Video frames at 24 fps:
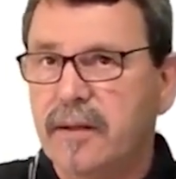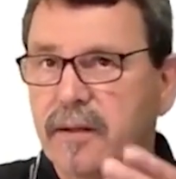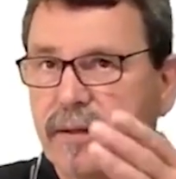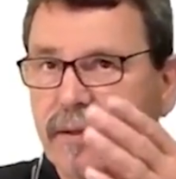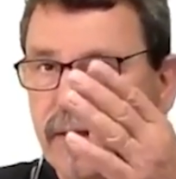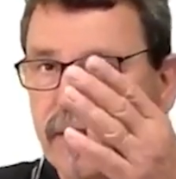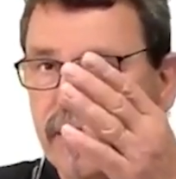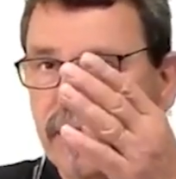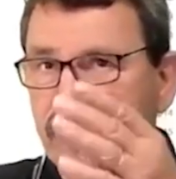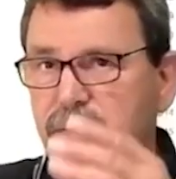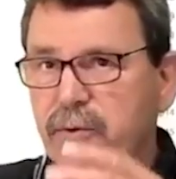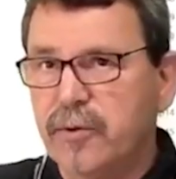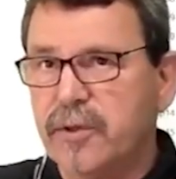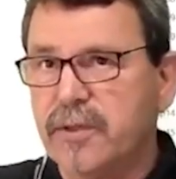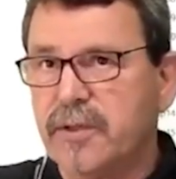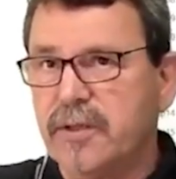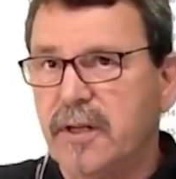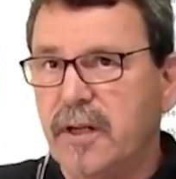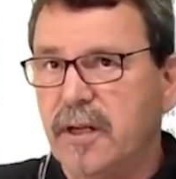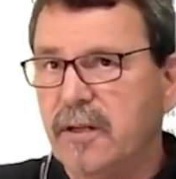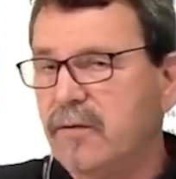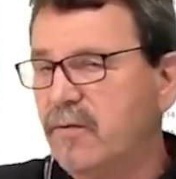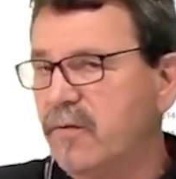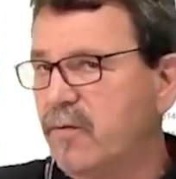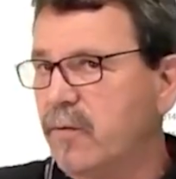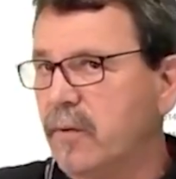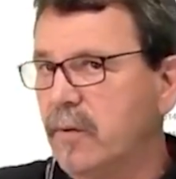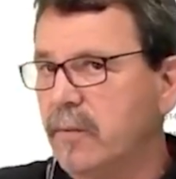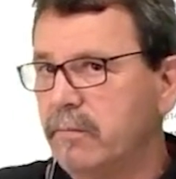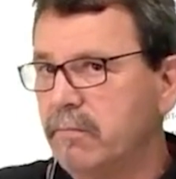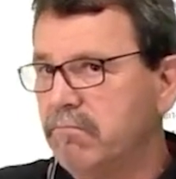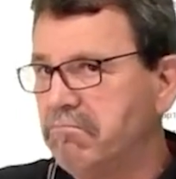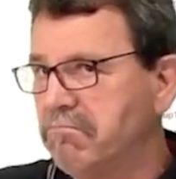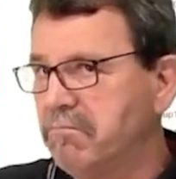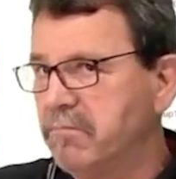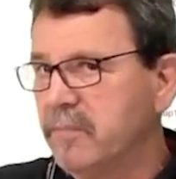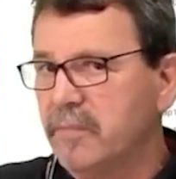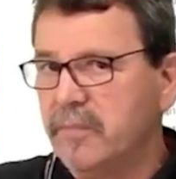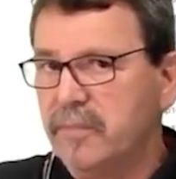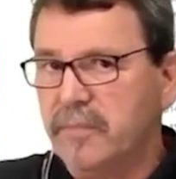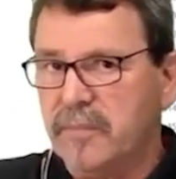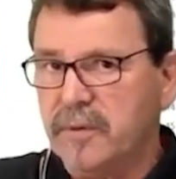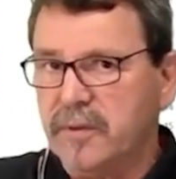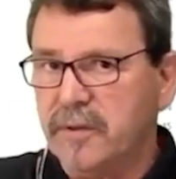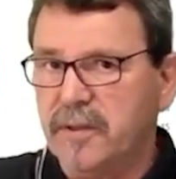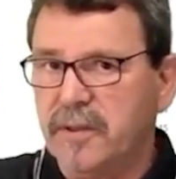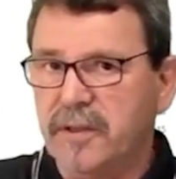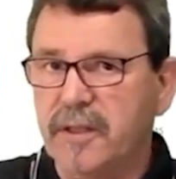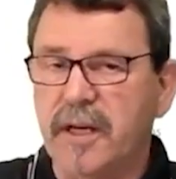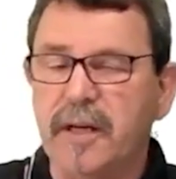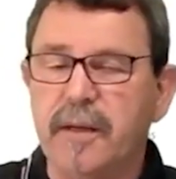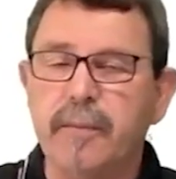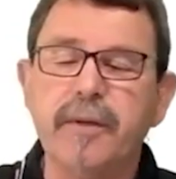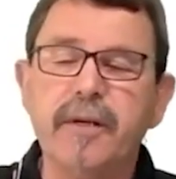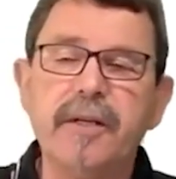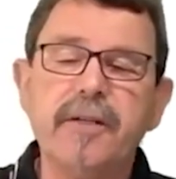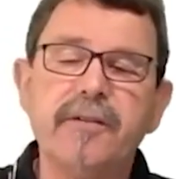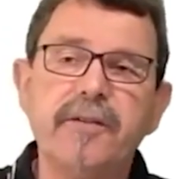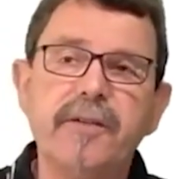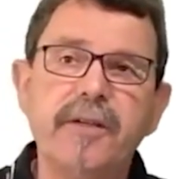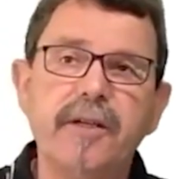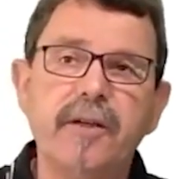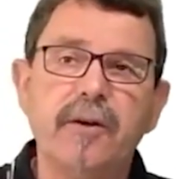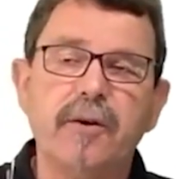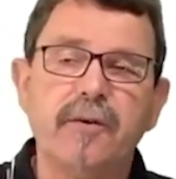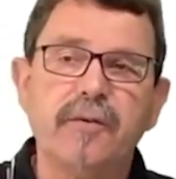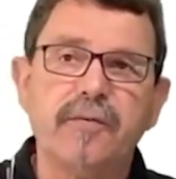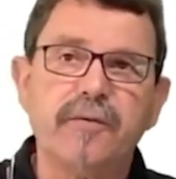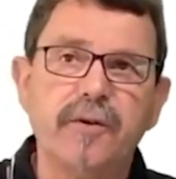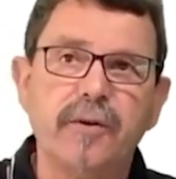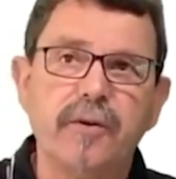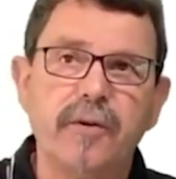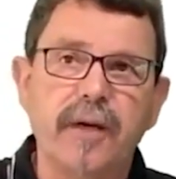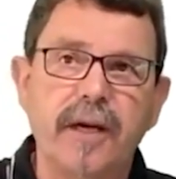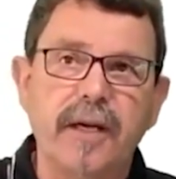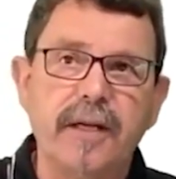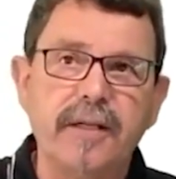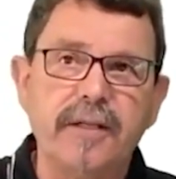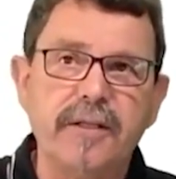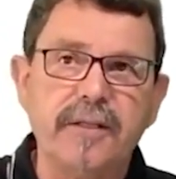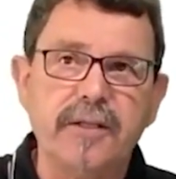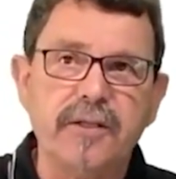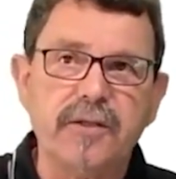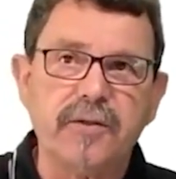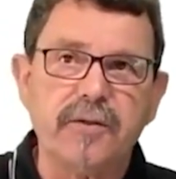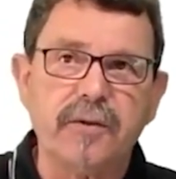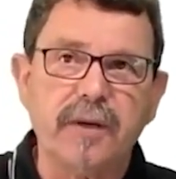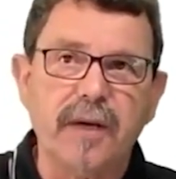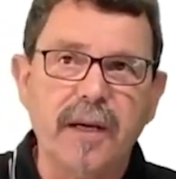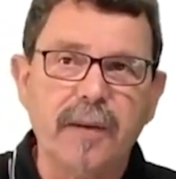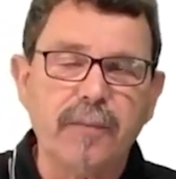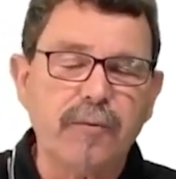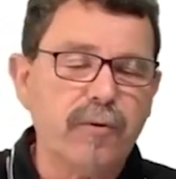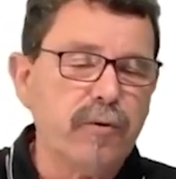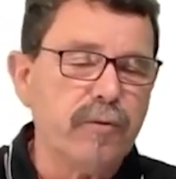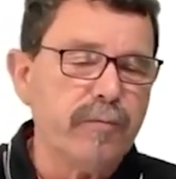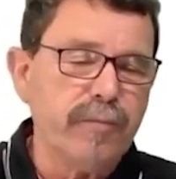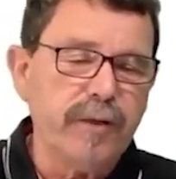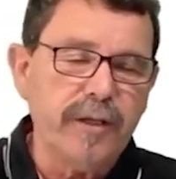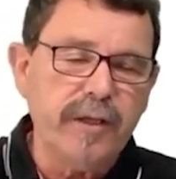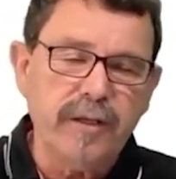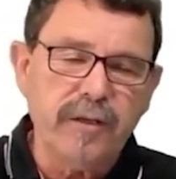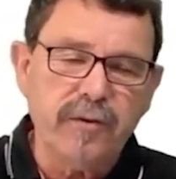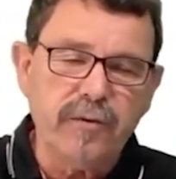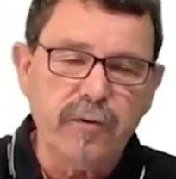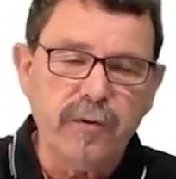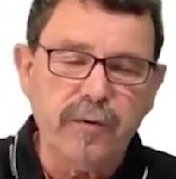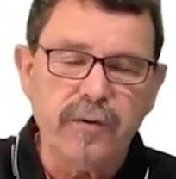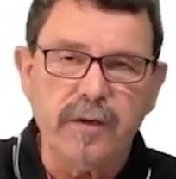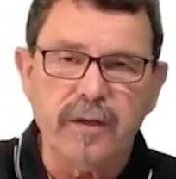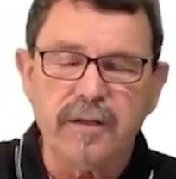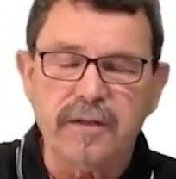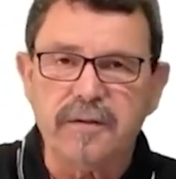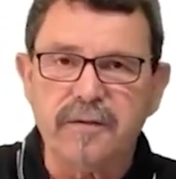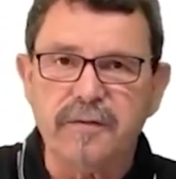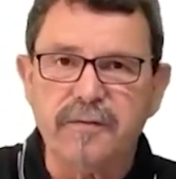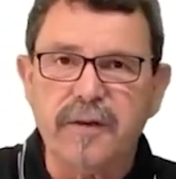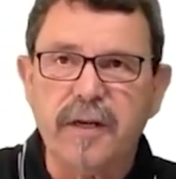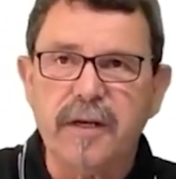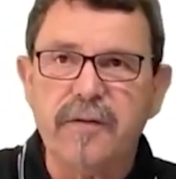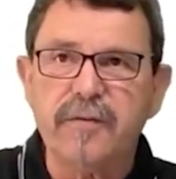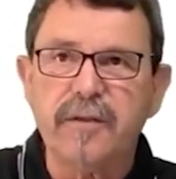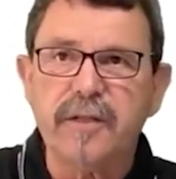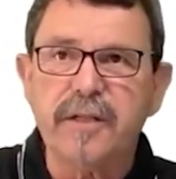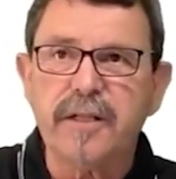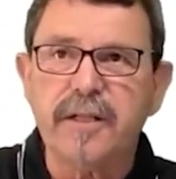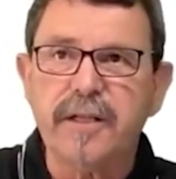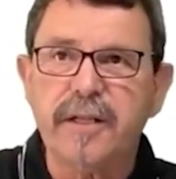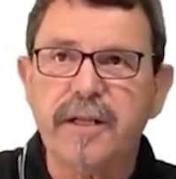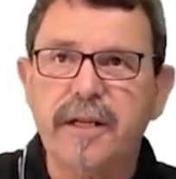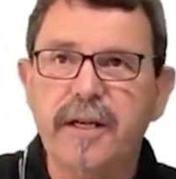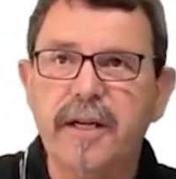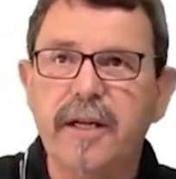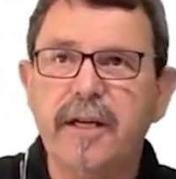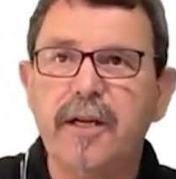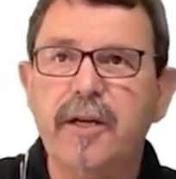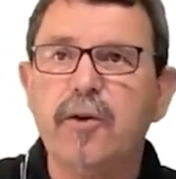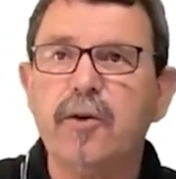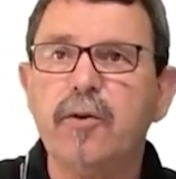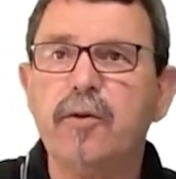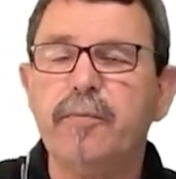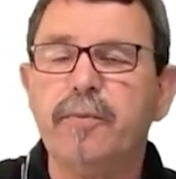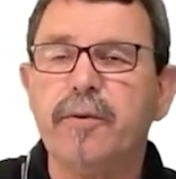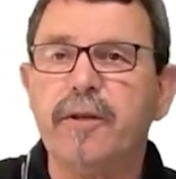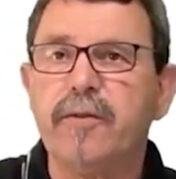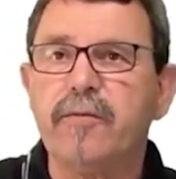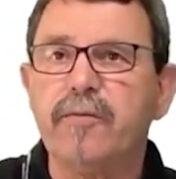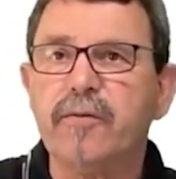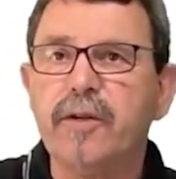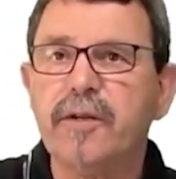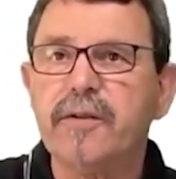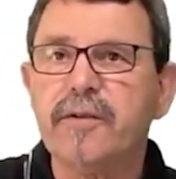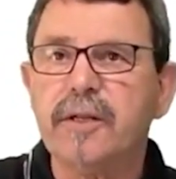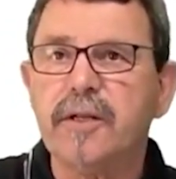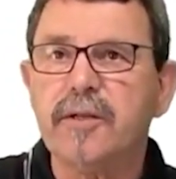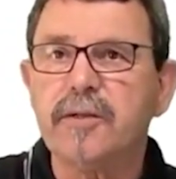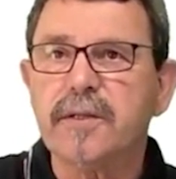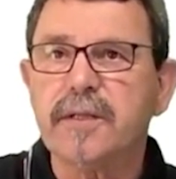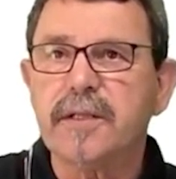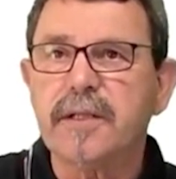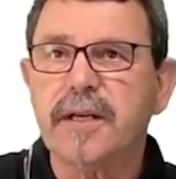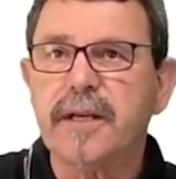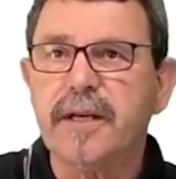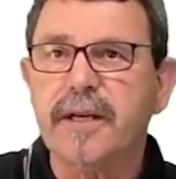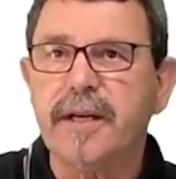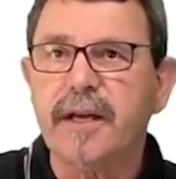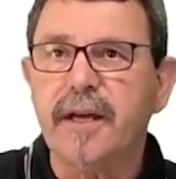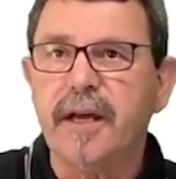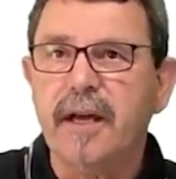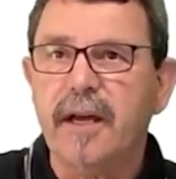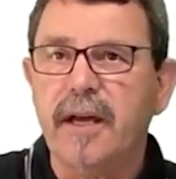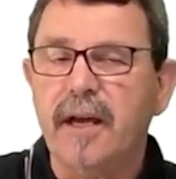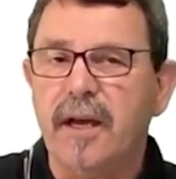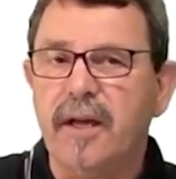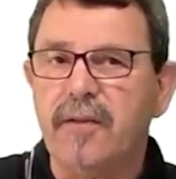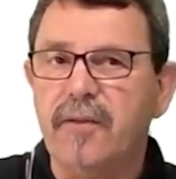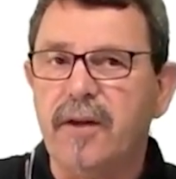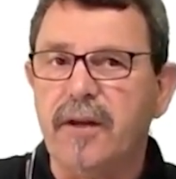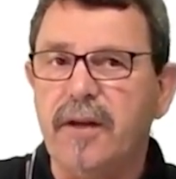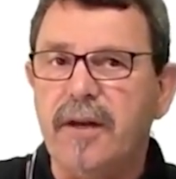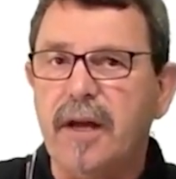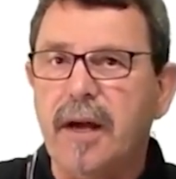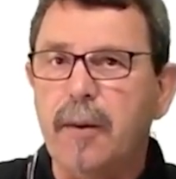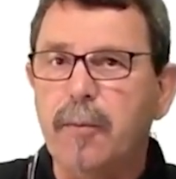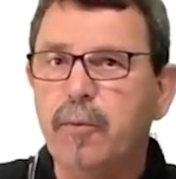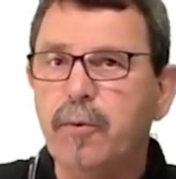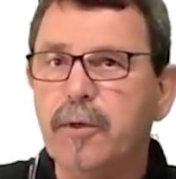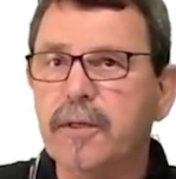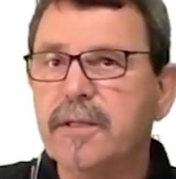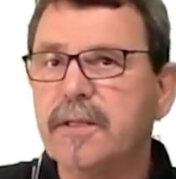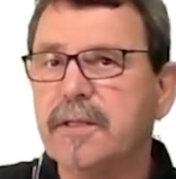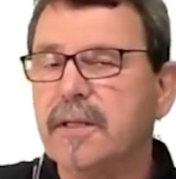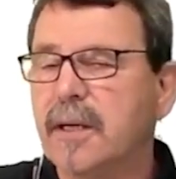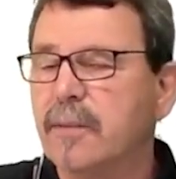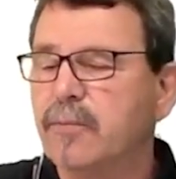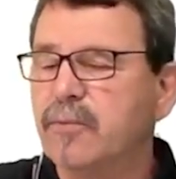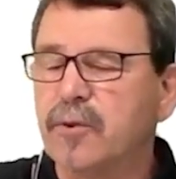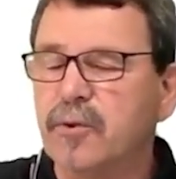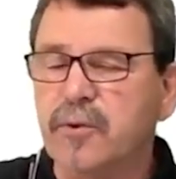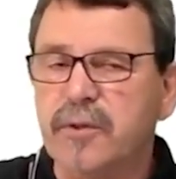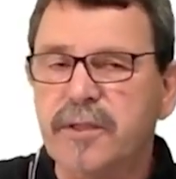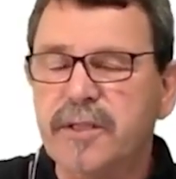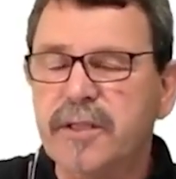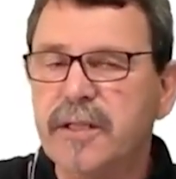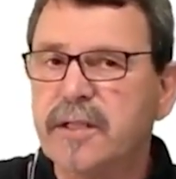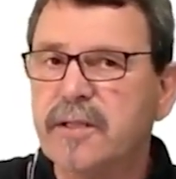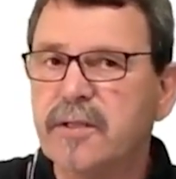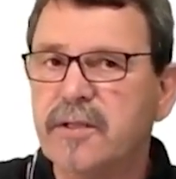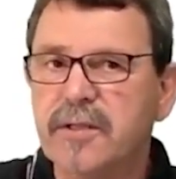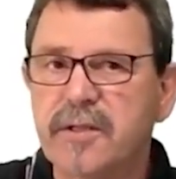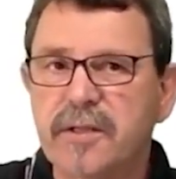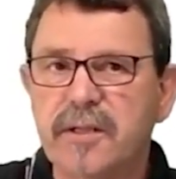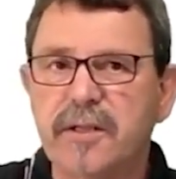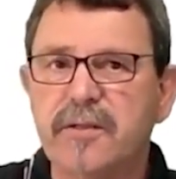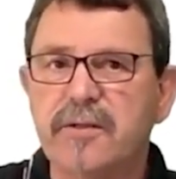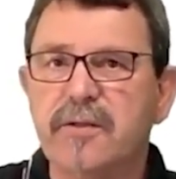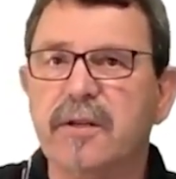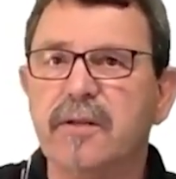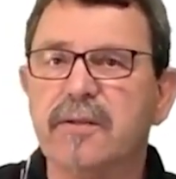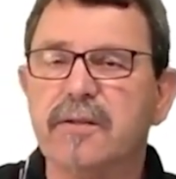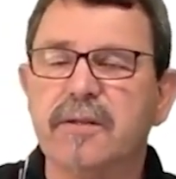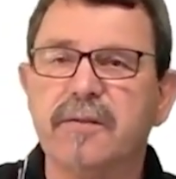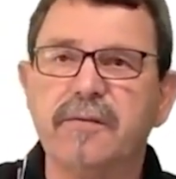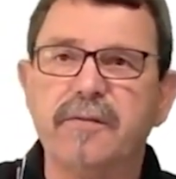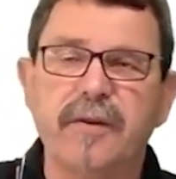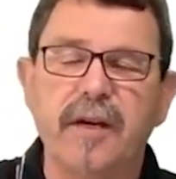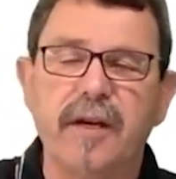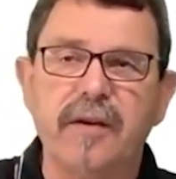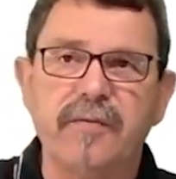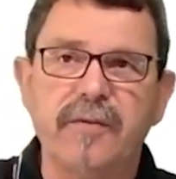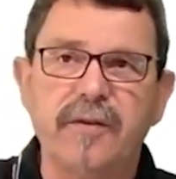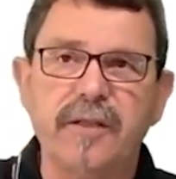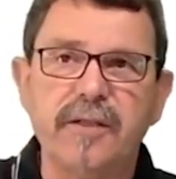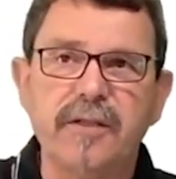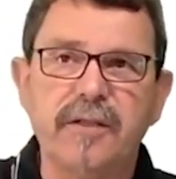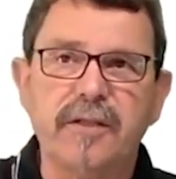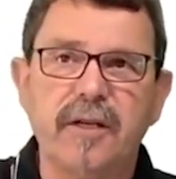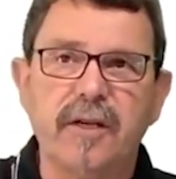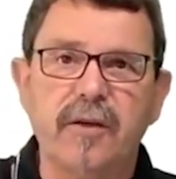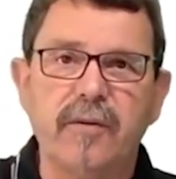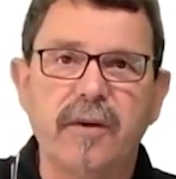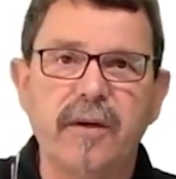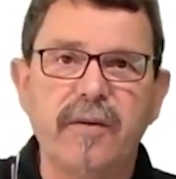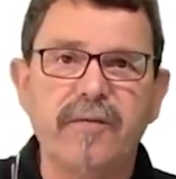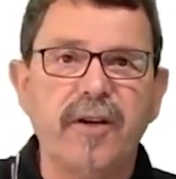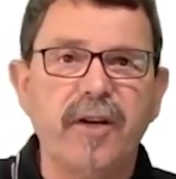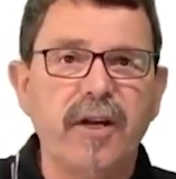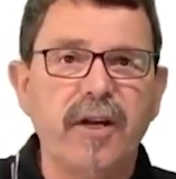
Here you start from the ability of your LED stripe, could be 2500 K, could be 3000 K, and then upwards up to 6500, however,